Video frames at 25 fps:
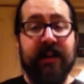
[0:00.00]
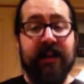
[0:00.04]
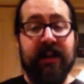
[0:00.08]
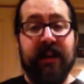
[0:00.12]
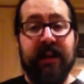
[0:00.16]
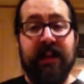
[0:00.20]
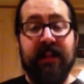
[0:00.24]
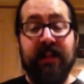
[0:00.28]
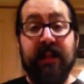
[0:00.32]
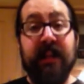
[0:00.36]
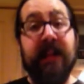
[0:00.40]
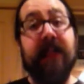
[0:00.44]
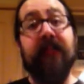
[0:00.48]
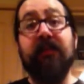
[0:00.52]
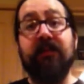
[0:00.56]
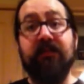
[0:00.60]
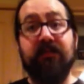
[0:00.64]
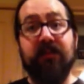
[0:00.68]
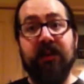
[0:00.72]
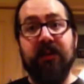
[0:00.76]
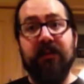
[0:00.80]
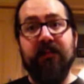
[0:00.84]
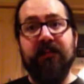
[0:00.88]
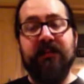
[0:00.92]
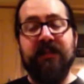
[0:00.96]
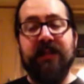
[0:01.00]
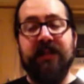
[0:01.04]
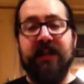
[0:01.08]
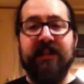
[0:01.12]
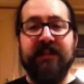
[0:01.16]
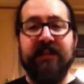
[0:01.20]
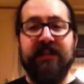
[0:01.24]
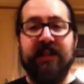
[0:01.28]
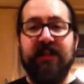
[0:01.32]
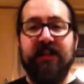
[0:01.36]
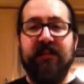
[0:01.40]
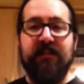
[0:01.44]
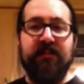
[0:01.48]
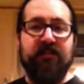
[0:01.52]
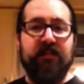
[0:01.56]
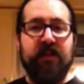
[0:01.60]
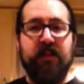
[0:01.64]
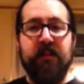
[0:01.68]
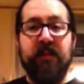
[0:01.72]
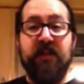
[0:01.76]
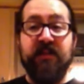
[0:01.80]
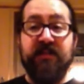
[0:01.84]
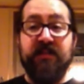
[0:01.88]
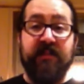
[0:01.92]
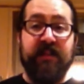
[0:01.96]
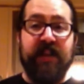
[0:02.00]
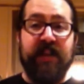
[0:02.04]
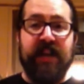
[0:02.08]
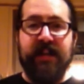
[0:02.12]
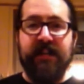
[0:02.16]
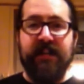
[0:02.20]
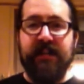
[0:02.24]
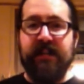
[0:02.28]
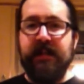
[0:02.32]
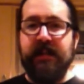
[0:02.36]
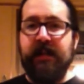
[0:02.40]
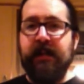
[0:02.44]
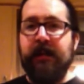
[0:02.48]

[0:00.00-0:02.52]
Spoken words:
in the living room, so that's kind of where most of that is.